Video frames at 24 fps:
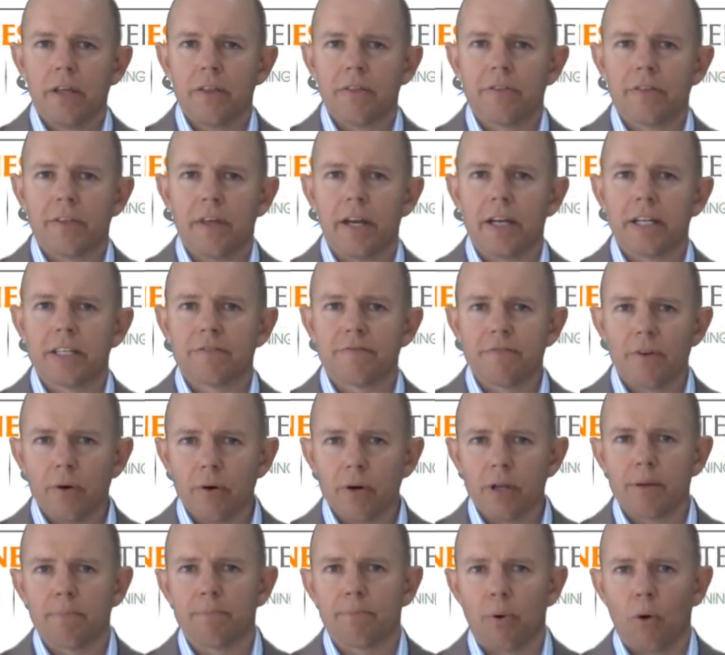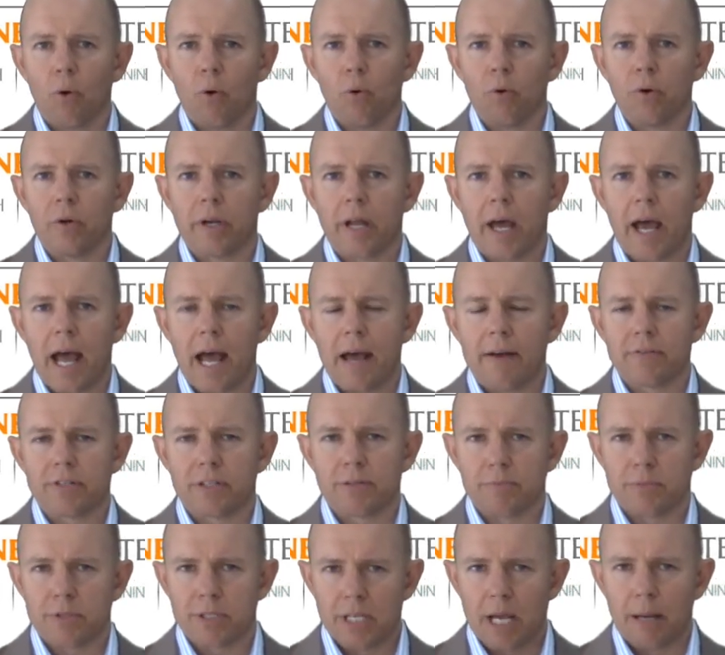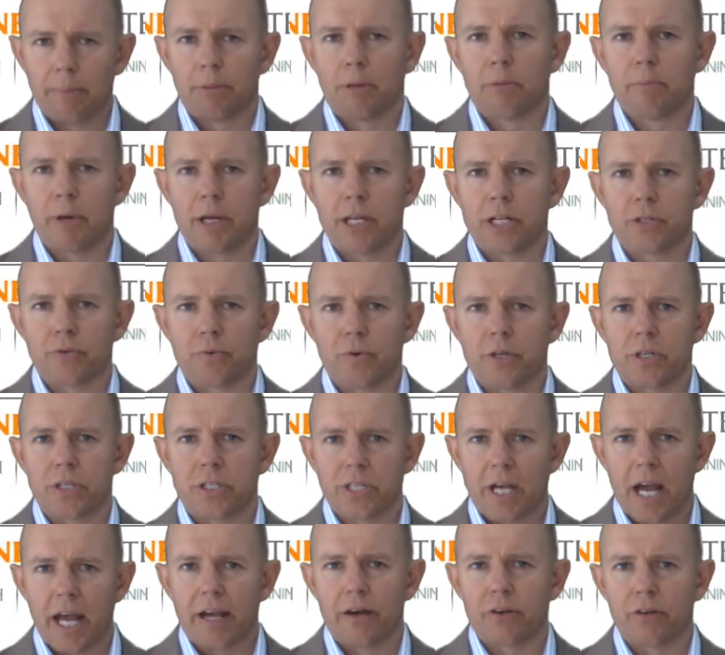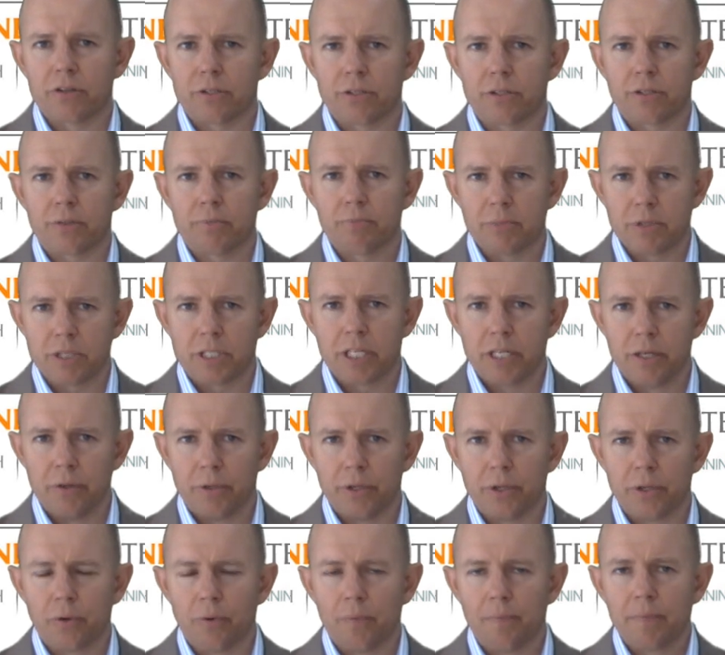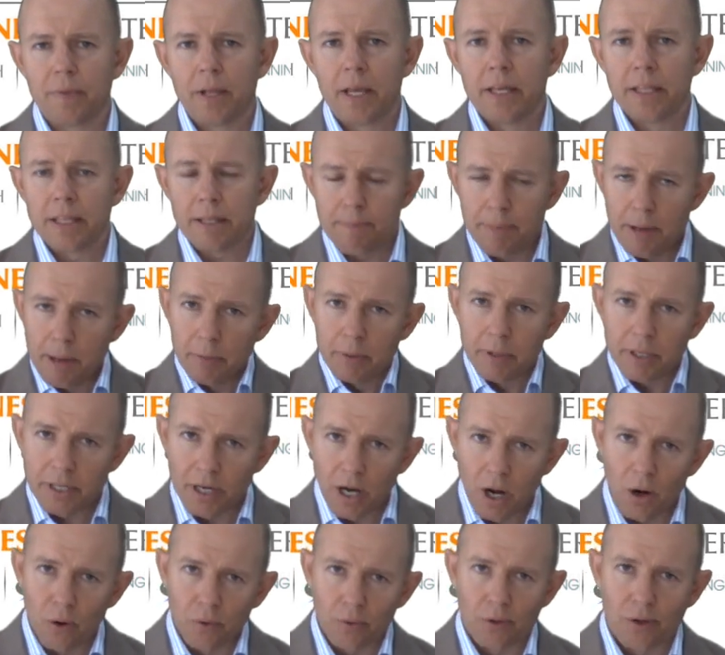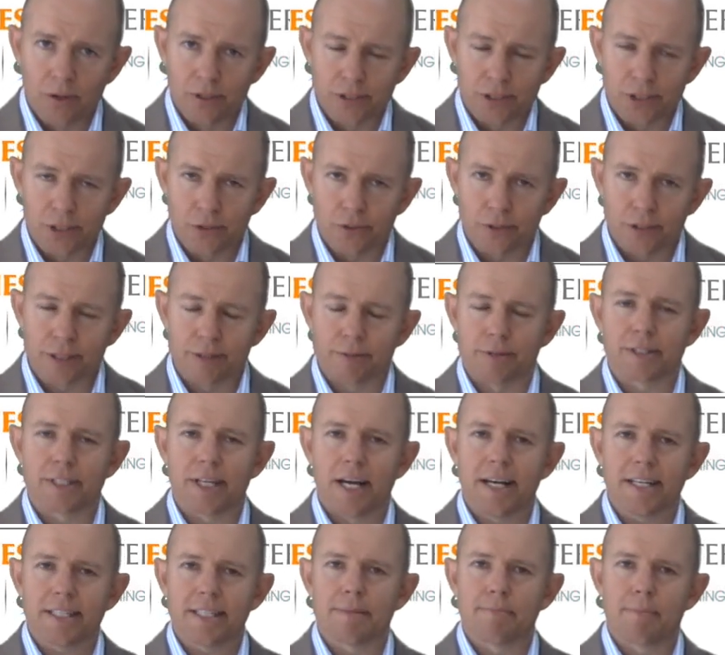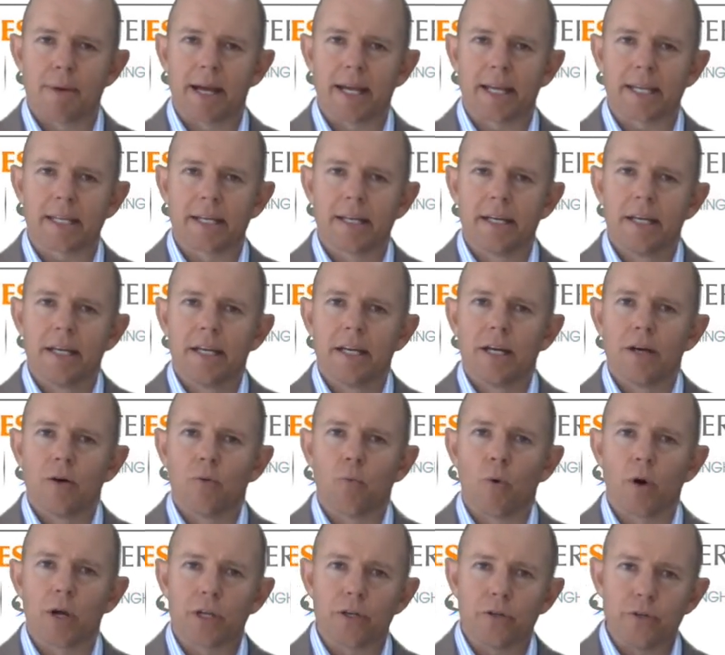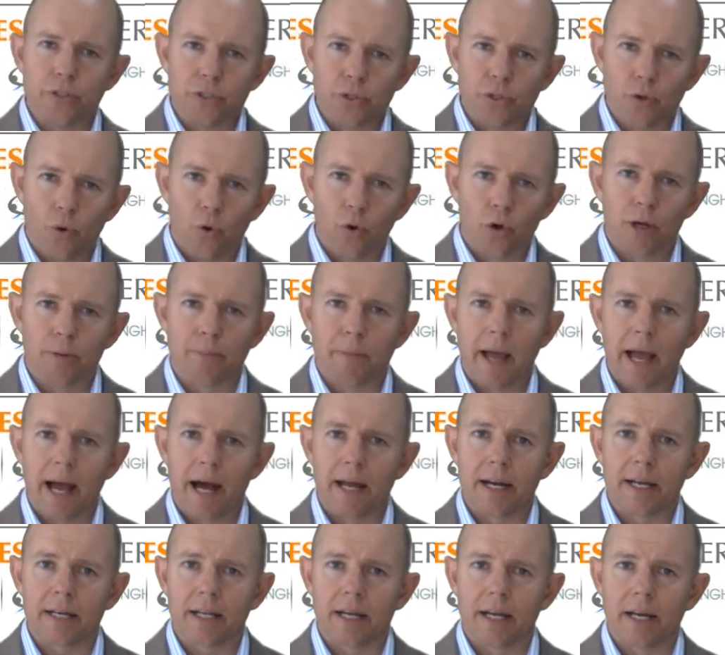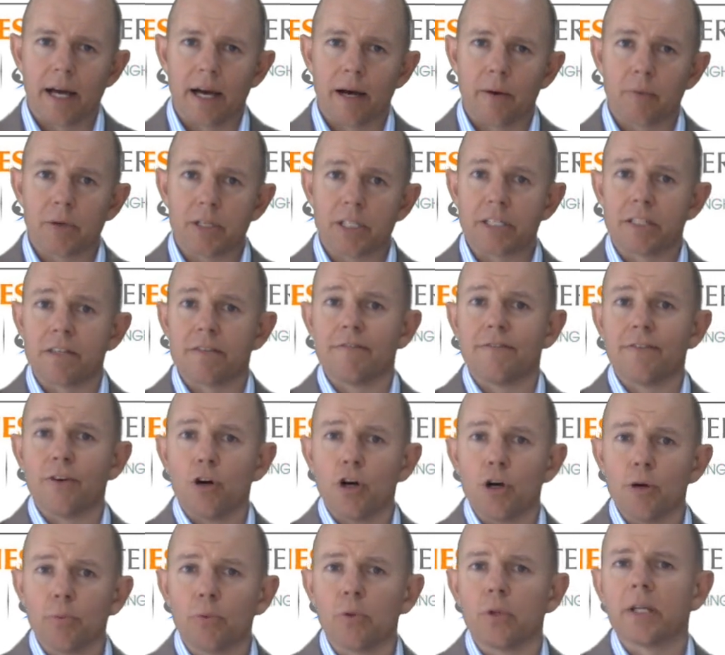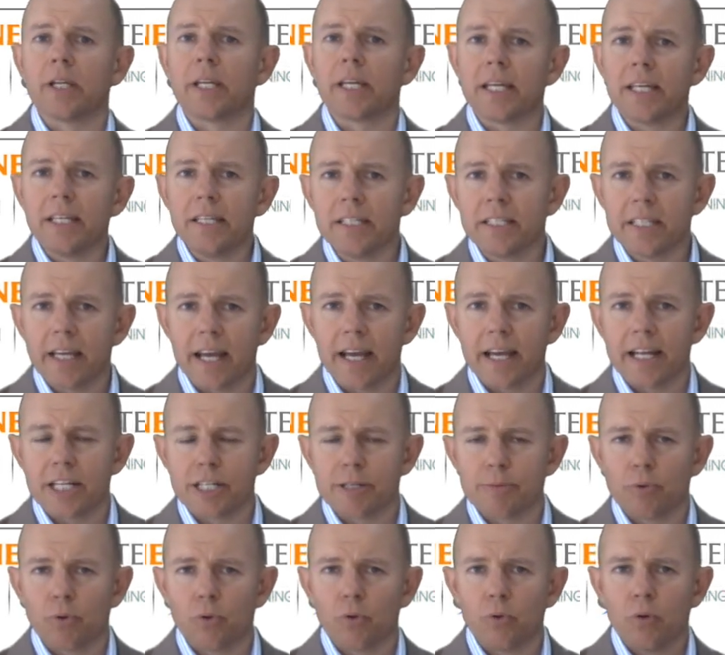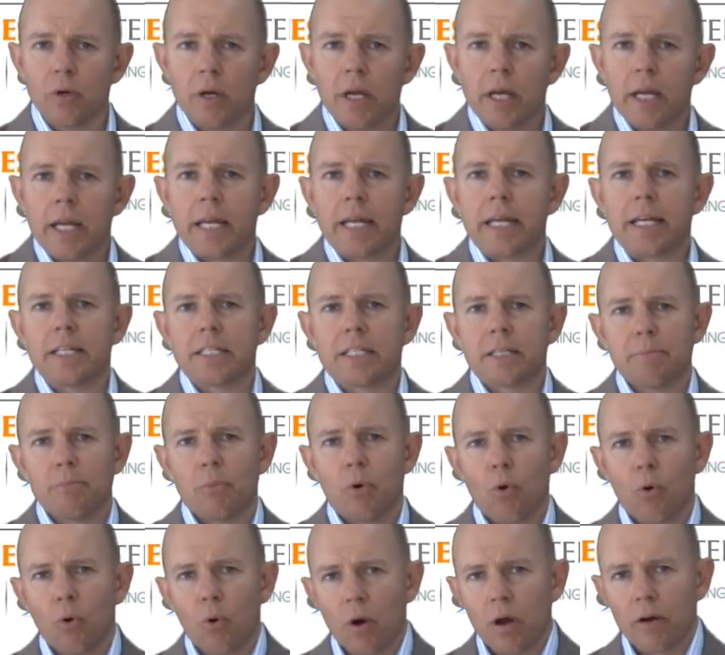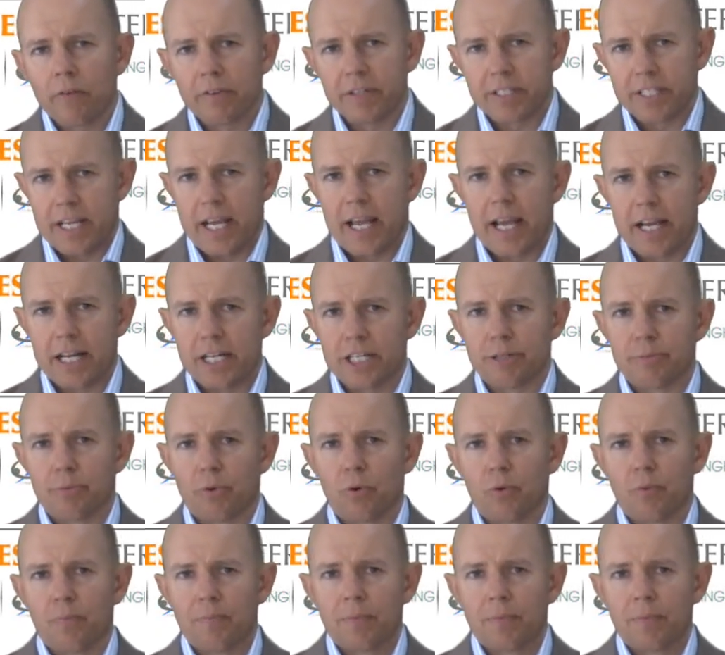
then it's very important to have some supplementary sales material that people can hold on to, because it starts to make what you talk about, which is a verbal and intangible, into more of a tangible.